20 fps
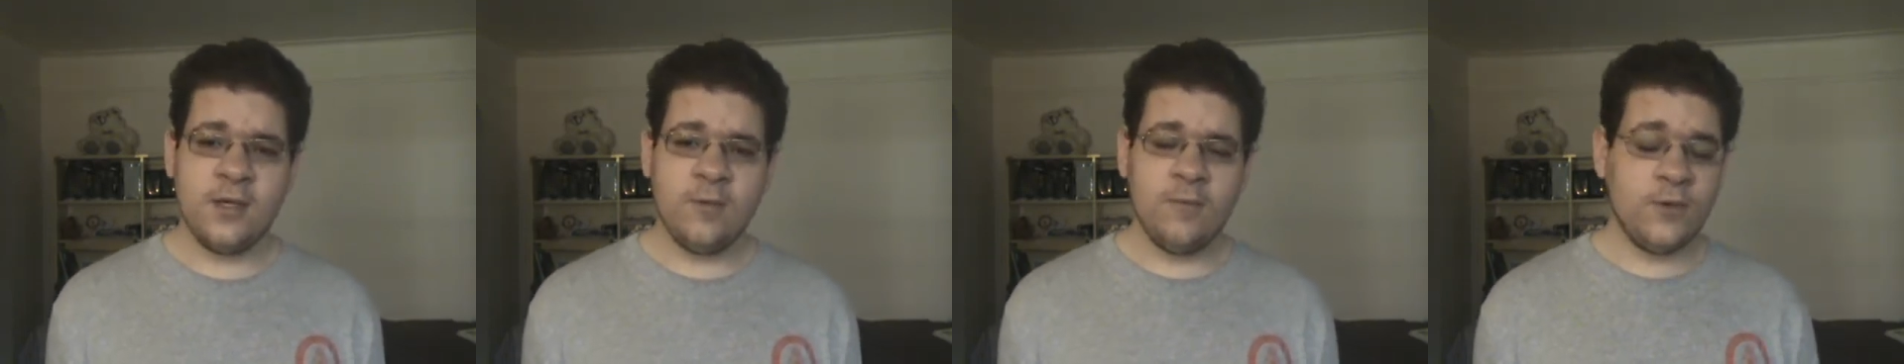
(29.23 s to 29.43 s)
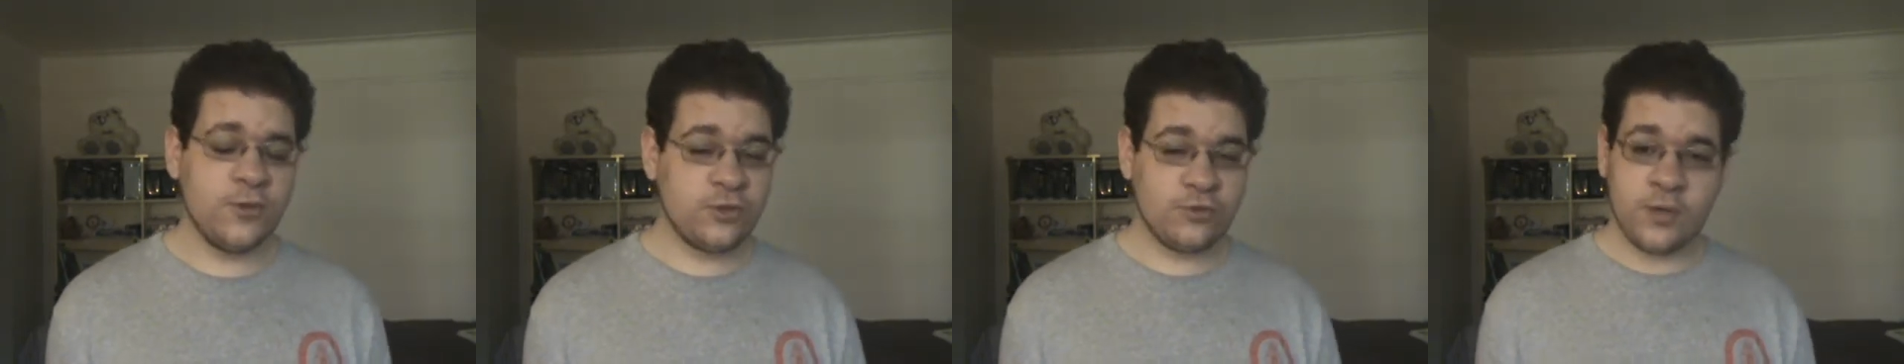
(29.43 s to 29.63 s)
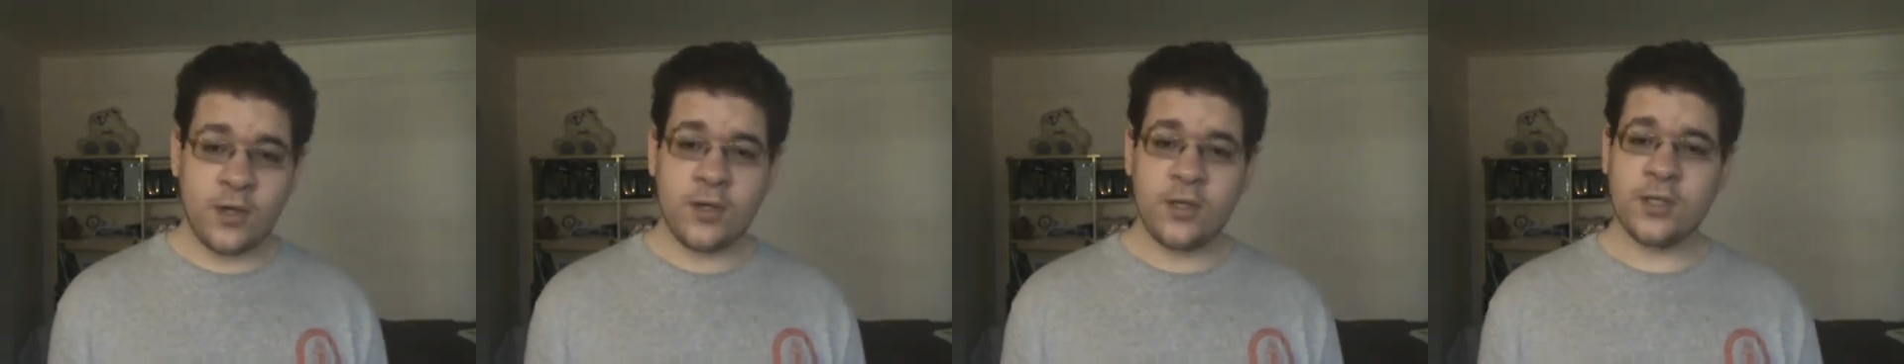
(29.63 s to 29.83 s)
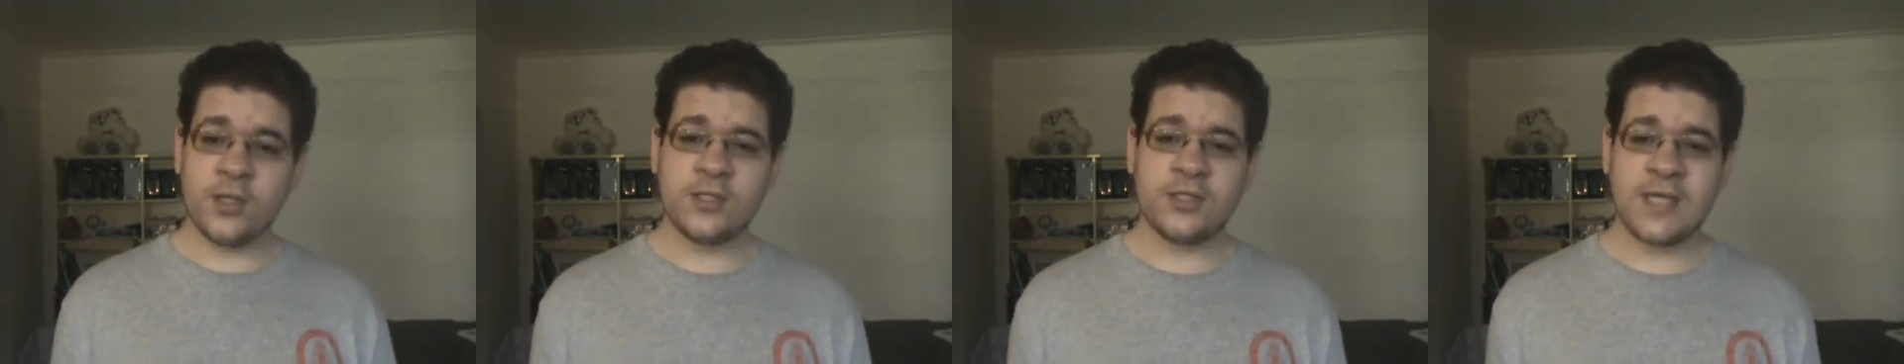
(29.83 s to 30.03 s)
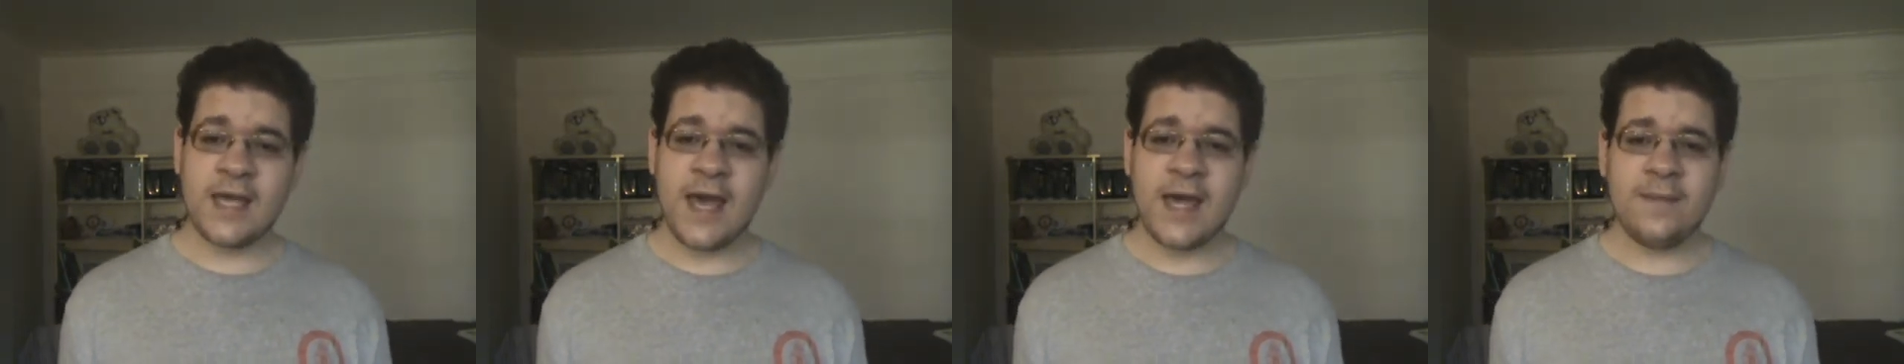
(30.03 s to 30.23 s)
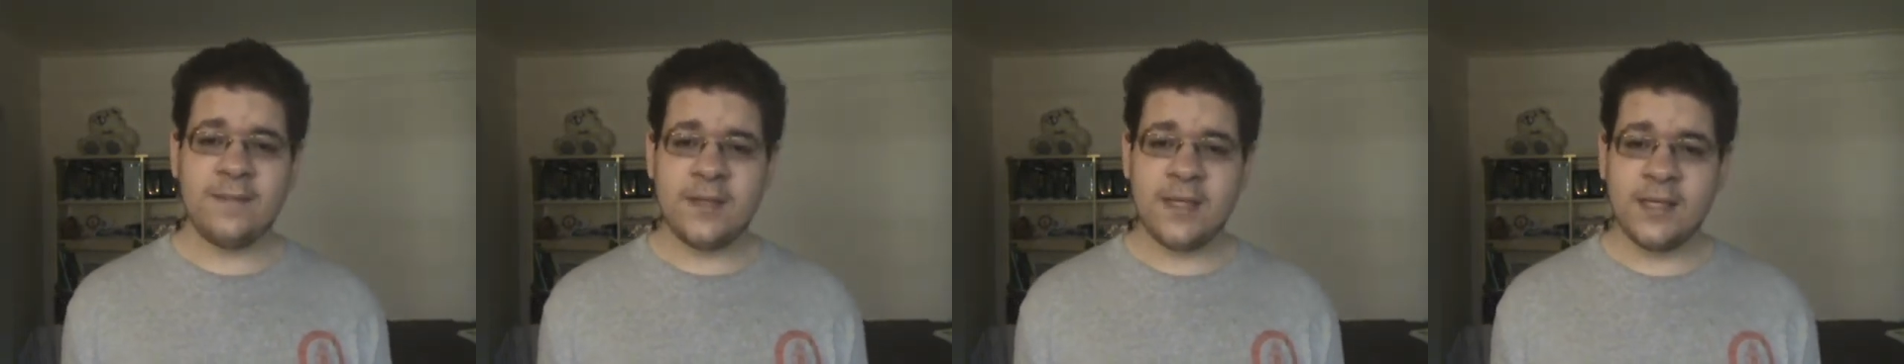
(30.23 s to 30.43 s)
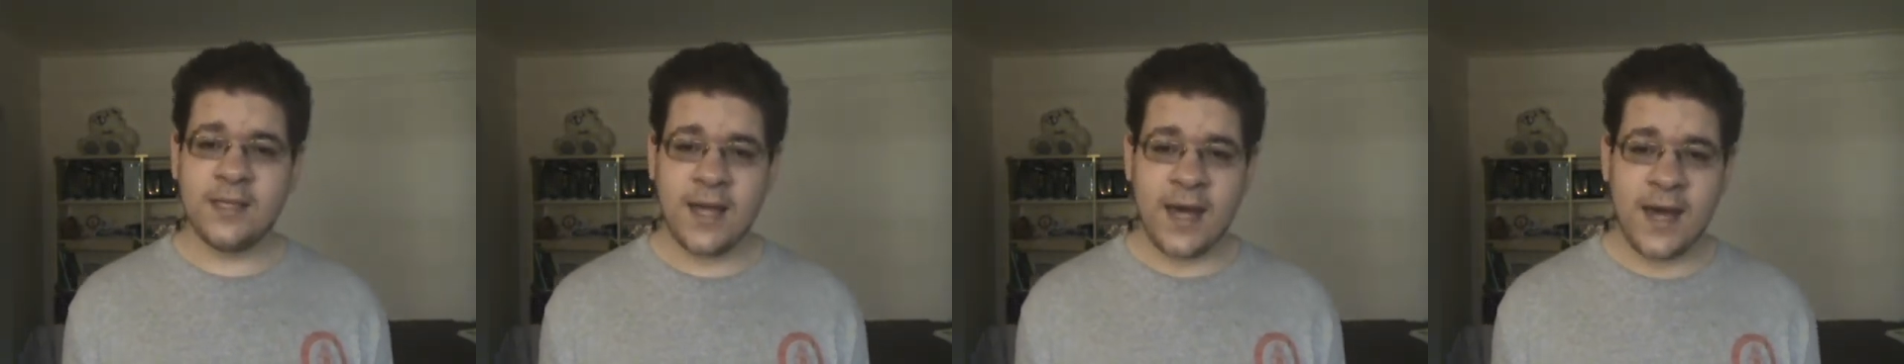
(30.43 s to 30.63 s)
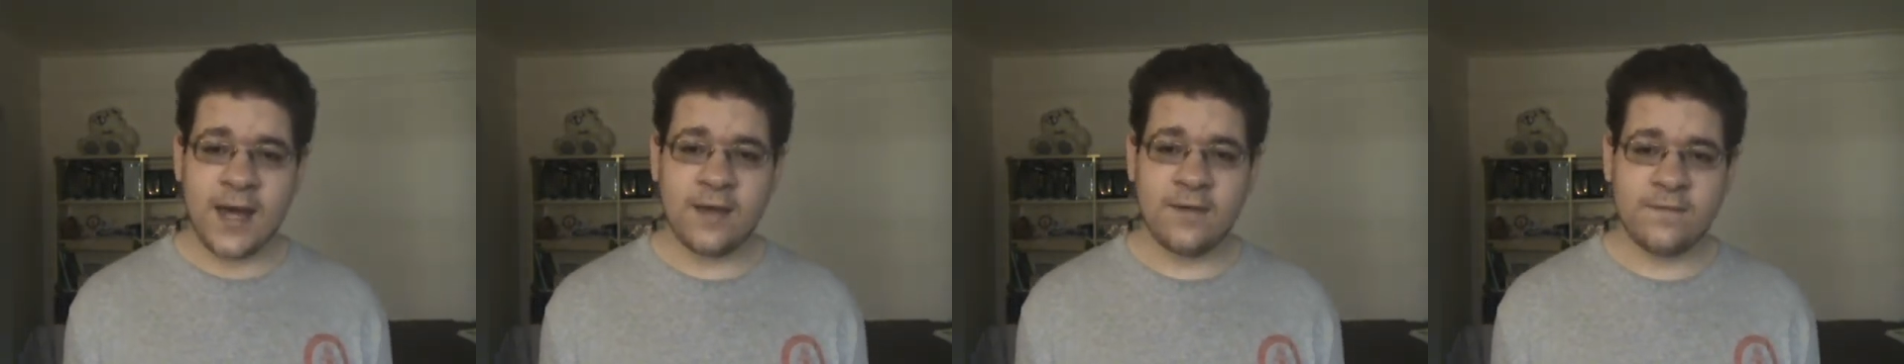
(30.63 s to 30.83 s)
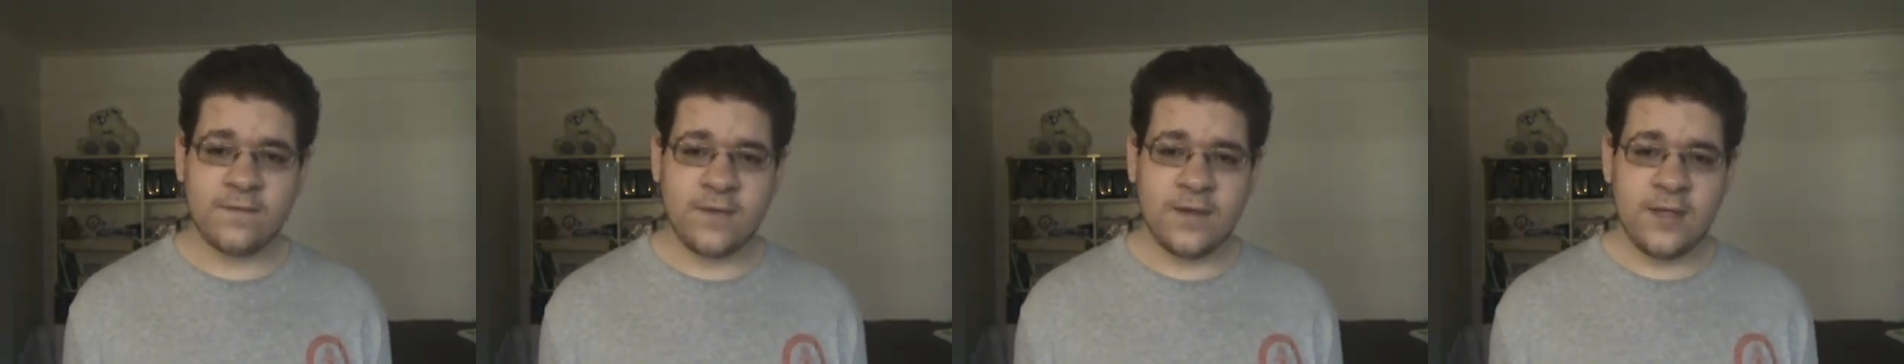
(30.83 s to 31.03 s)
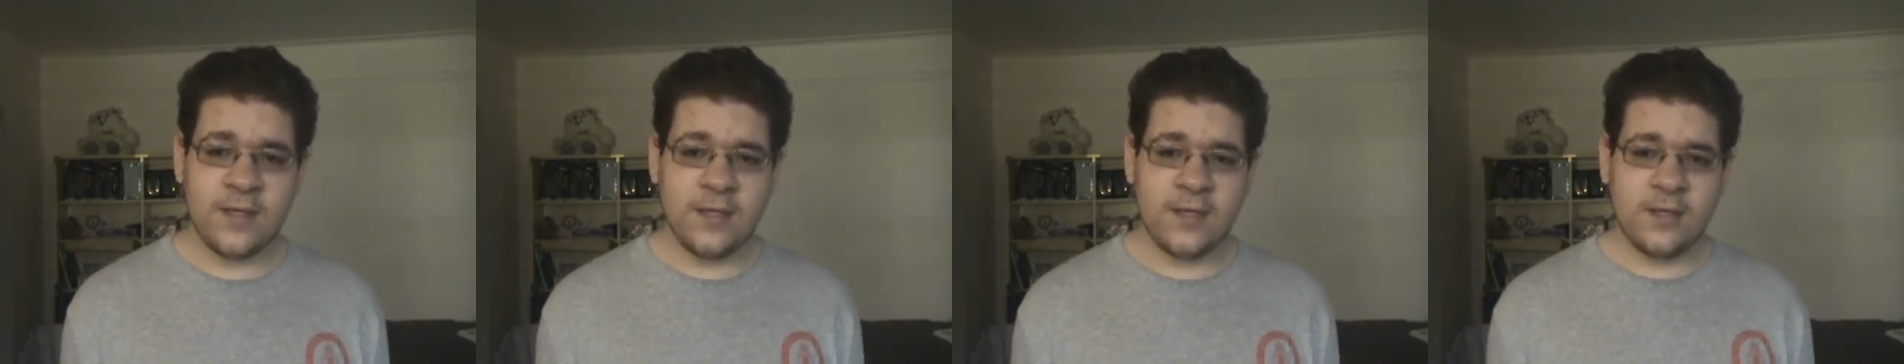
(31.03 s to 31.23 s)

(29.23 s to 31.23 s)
Will Schrodinger's cat be alive?